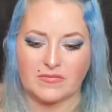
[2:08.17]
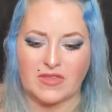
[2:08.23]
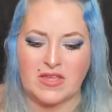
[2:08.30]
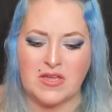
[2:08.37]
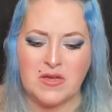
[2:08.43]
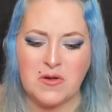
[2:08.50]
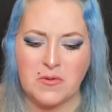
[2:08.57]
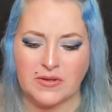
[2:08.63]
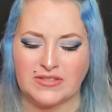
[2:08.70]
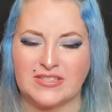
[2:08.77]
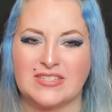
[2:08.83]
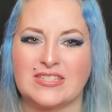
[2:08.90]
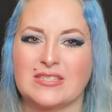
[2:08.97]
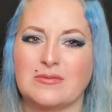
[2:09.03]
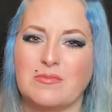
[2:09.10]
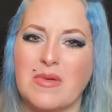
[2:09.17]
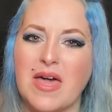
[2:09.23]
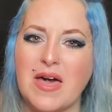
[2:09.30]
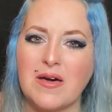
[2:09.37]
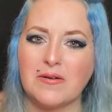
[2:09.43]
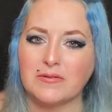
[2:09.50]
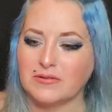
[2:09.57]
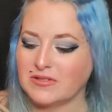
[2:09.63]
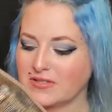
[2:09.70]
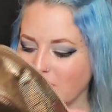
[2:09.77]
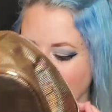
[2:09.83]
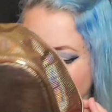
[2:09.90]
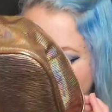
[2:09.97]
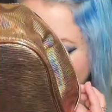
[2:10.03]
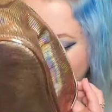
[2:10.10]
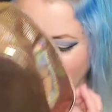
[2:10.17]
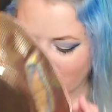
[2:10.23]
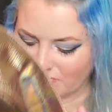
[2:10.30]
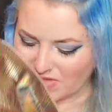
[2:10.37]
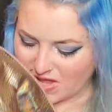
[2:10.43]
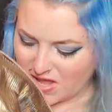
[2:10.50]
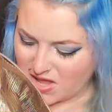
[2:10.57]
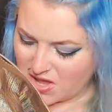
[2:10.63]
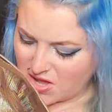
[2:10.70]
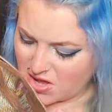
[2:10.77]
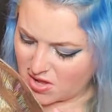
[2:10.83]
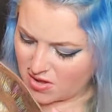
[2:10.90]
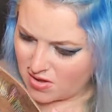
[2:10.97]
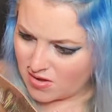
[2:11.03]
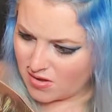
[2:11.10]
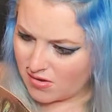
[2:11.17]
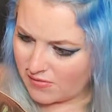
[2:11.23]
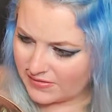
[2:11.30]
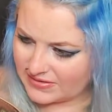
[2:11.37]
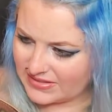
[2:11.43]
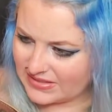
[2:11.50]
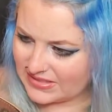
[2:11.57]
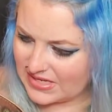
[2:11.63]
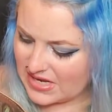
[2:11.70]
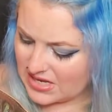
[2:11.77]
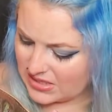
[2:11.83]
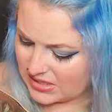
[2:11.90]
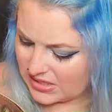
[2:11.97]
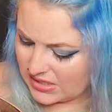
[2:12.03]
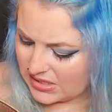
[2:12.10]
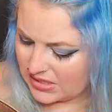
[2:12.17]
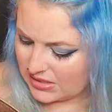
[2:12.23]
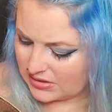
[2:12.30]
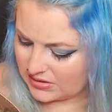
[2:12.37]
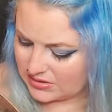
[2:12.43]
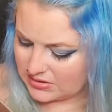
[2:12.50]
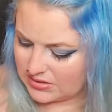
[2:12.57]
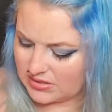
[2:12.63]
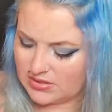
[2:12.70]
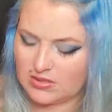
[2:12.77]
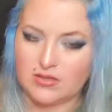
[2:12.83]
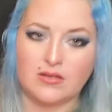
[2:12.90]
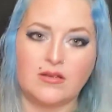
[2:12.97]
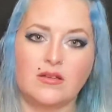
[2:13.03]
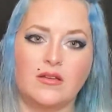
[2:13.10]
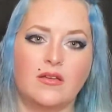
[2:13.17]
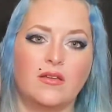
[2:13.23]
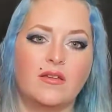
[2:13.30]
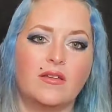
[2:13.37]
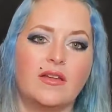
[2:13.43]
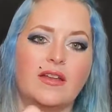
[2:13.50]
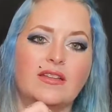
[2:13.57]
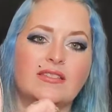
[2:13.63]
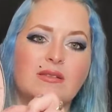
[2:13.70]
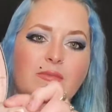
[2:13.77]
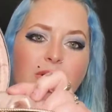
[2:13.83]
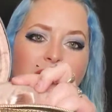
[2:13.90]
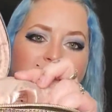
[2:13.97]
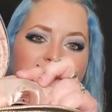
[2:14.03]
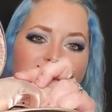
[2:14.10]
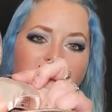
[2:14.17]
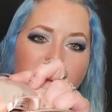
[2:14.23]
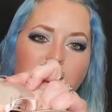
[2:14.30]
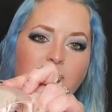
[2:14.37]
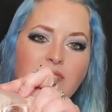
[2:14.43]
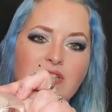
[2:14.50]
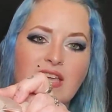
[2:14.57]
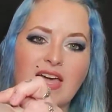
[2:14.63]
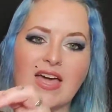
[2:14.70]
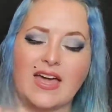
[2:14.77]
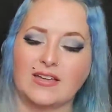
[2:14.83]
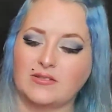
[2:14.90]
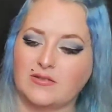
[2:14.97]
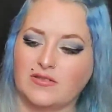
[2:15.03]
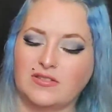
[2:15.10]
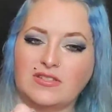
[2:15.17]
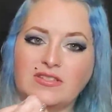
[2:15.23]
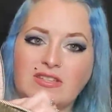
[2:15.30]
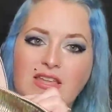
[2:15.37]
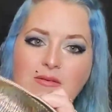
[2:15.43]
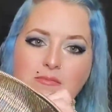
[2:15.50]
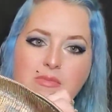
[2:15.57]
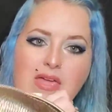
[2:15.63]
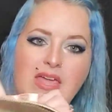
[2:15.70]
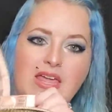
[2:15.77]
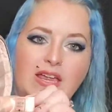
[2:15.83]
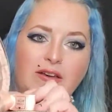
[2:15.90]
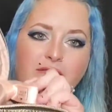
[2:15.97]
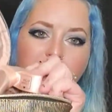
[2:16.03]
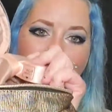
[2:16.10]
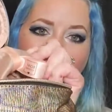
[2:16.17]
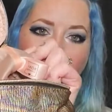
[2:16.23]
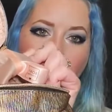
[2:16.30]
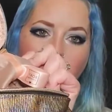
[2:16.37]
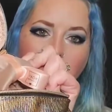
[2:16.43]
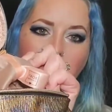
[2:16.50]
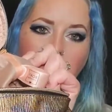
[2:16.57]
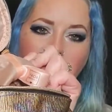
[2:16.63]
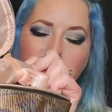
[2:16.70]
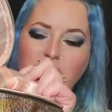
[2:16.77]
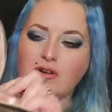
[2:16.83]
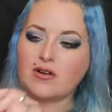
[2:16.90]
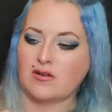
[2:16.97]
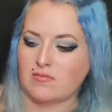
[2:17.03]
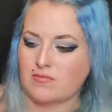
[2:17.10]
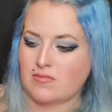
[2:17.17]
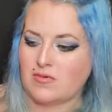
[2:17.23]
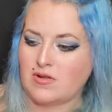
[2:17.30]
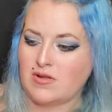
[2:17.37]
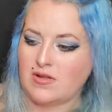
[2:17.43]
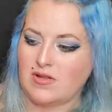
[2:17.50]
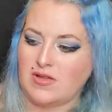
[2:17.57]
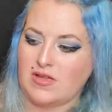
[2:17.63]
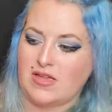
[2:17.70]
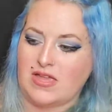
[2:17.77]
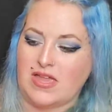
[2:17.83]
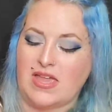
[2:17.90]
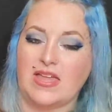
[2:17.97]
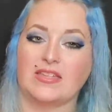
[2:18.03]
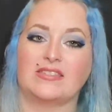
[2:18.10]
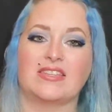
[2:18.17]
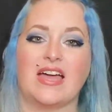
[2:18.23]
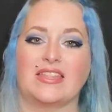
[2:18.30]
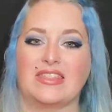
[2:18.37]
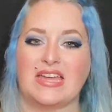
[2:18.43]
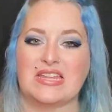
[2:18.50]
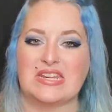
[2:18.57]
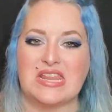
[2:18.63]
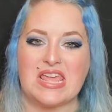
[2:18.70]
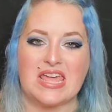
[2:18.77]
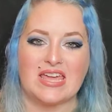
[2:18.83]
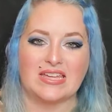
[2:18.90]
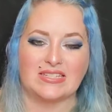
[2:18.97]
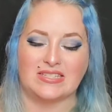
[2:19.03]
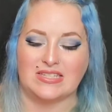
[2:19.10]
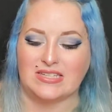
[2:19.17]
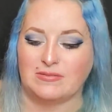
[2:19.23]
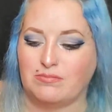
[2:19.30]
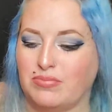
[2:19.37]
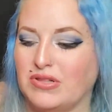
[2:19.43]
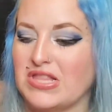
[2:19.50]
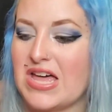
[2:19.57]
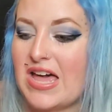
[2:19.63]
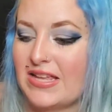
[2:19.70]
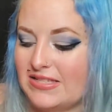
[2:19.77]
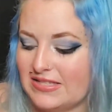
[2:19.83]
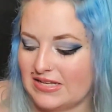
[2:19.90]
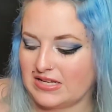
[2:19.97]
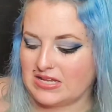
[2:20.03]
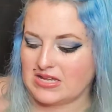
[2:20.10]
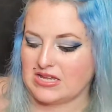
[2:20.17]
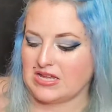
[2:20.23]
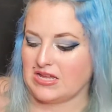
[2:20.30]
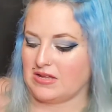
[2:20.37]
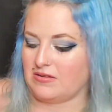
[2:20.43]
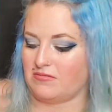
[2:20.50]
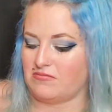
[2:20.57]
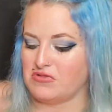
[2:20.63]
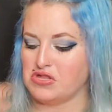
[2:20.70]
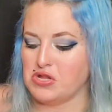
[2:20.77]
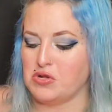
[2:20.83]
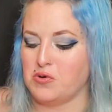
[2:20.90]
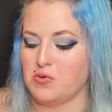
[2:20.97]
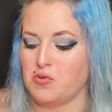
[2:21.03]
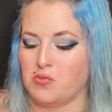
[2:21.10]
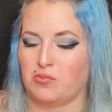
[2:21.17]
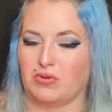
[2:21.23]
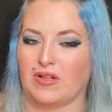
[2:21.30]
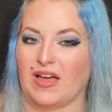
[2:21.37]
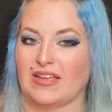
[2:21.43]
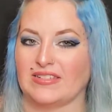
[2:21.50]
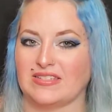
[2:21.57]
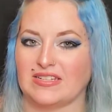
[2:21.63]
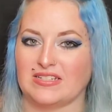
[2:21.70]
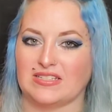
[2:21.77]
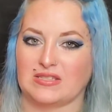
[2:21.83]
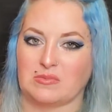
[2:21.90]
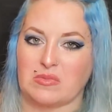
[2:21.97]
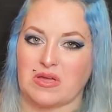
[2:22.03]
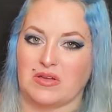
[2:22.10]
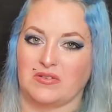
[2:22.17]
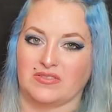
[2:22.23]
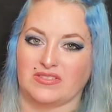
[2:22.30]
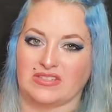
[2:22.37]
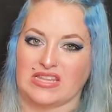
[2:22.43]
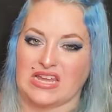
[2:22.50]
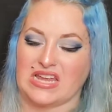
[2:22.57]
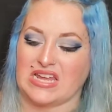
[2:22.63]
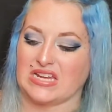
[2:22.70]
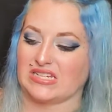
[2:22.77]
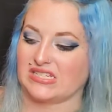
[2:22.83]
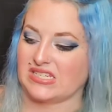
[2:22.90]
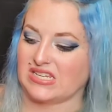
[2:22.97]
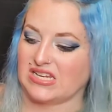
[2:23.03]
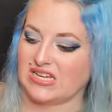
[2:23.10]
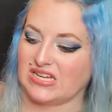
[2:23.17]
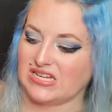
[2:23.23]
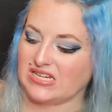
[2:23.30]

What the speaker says: Ew, it smells. Ew, it stinks. And it's the BoxyCharm tag. So this is like made for BoxyCharm. It's got that nasty, plasticky, new plastic smell. It's nasty.